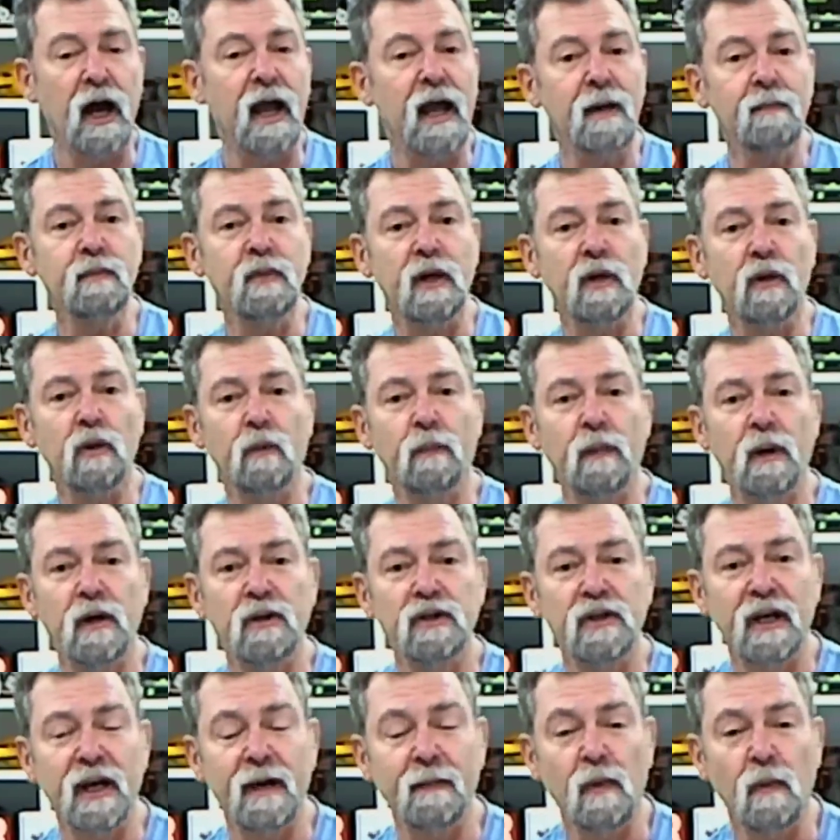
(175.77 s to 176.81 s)
I am going to
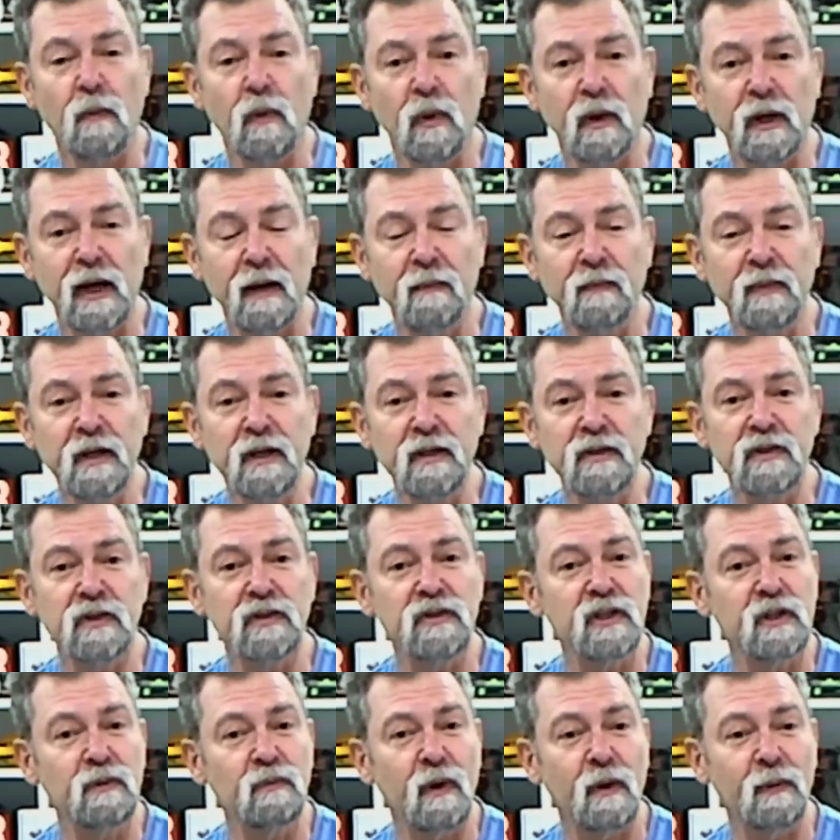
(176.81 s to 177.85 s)
approach a couple more companies
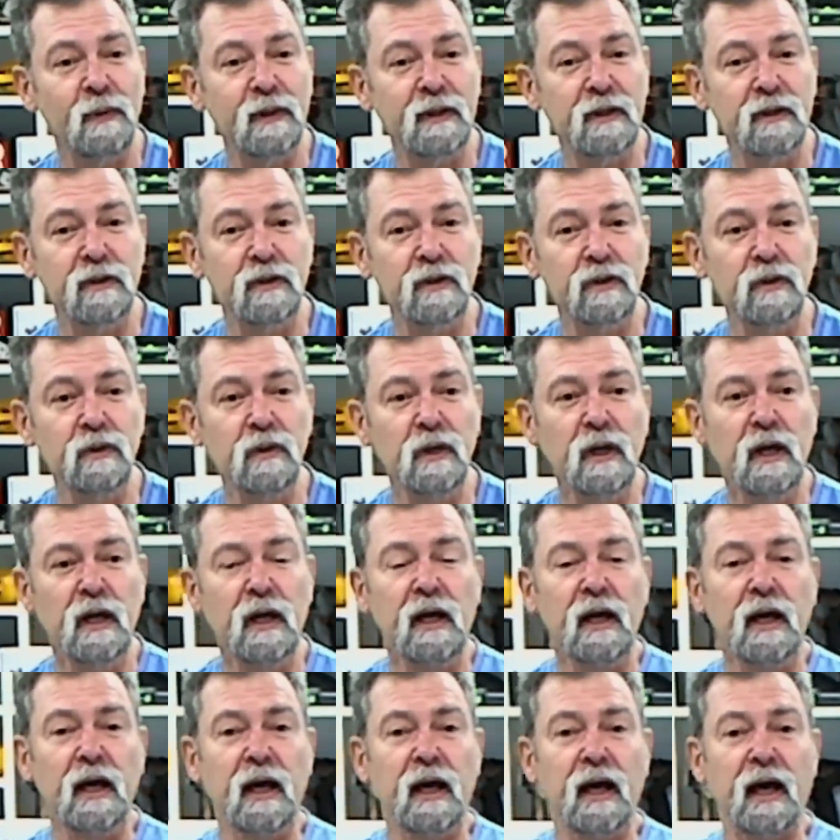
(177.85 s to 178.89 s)
and see what we can do.
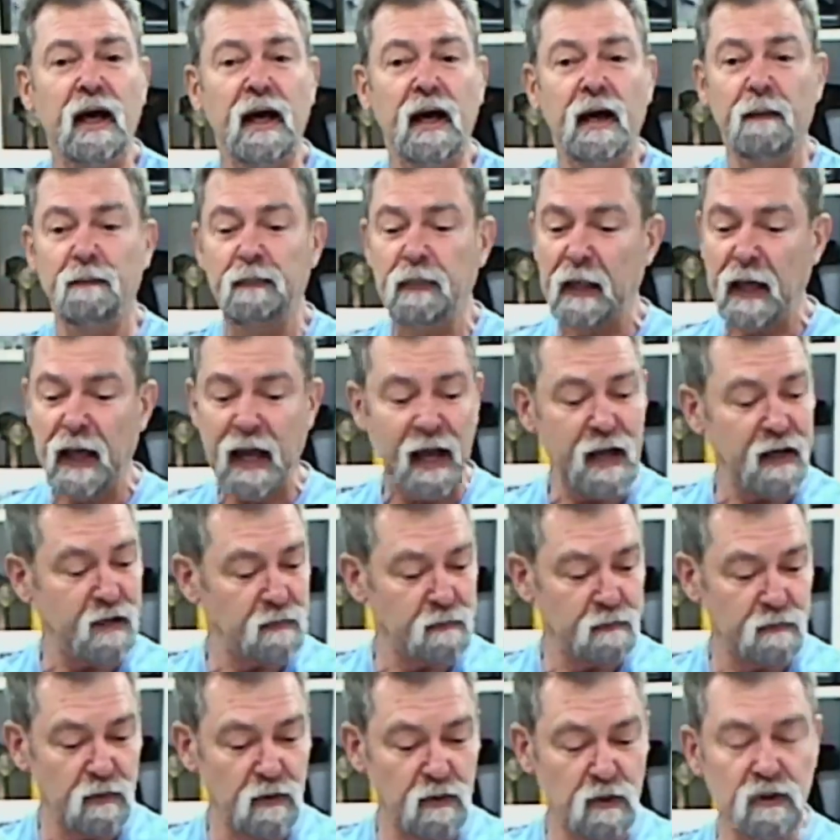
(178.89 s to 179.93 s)

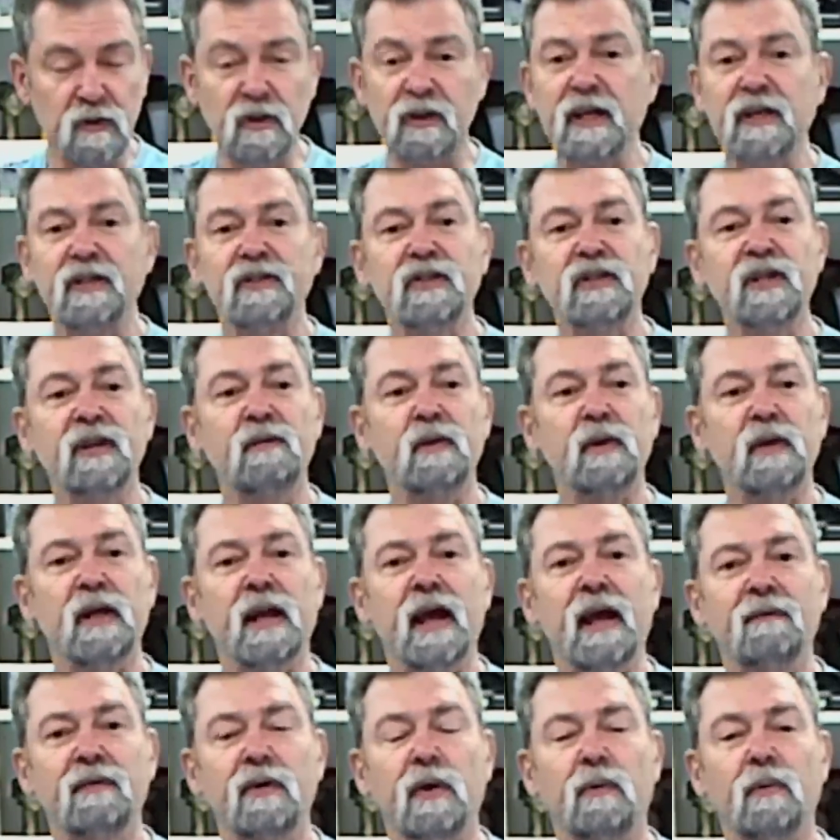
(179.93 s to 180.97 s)
And let's see if we
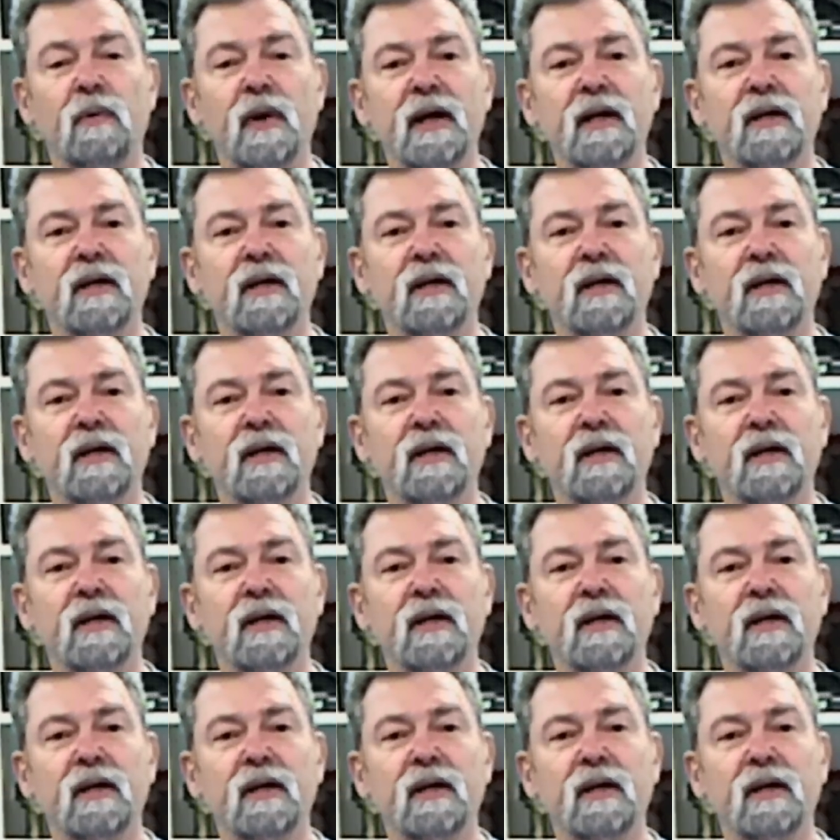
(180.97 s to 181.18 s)
can have it a